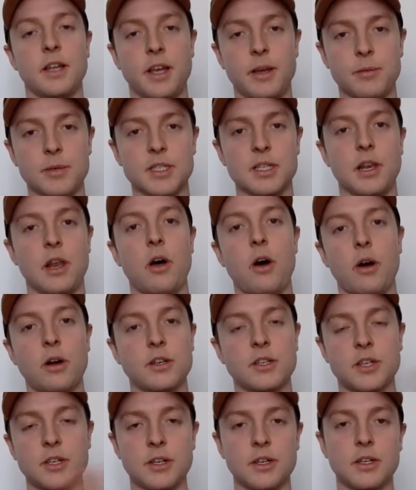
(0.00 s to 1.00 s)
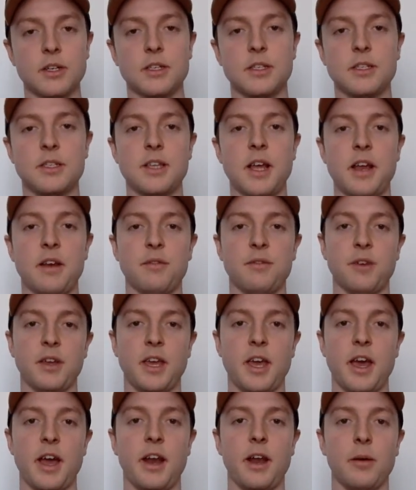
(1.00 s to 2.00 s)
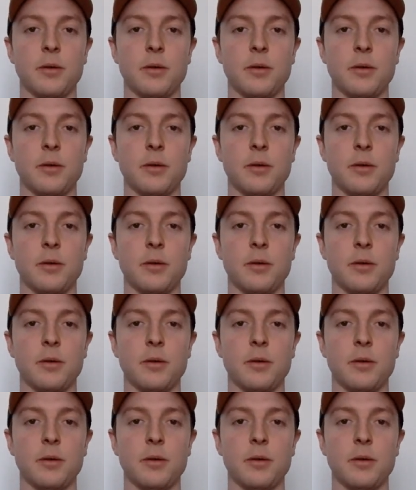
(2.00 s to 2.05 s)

He was locked, set and forget.